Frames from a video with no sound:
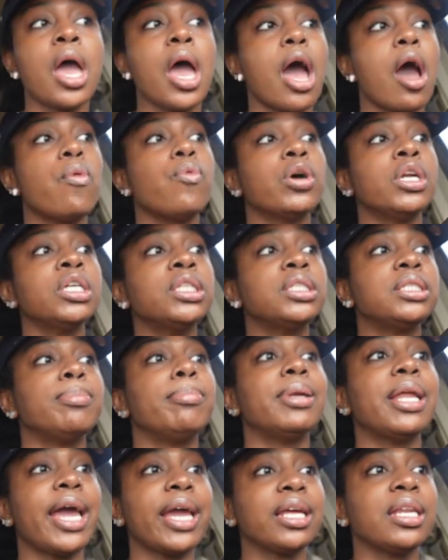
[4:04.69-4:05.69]
I wanted
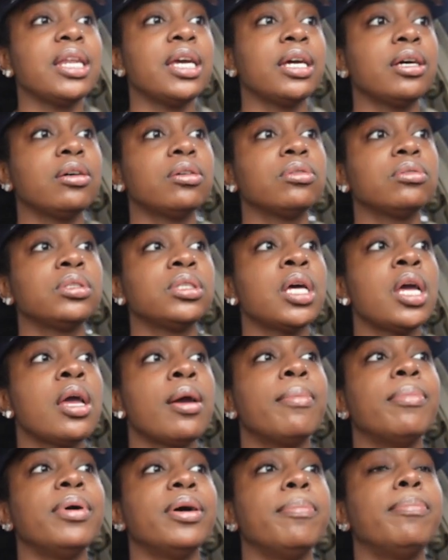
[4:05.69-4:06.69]
black nails,
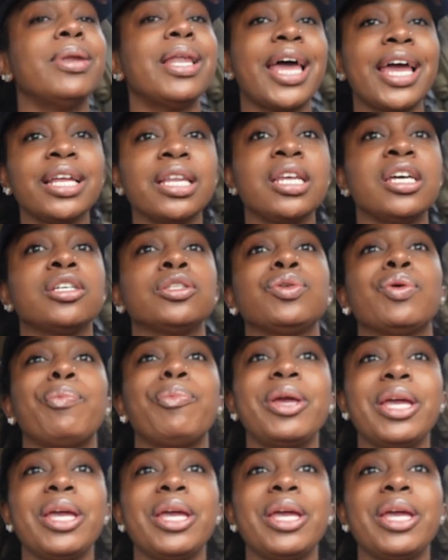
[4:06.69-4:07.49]
but black nails with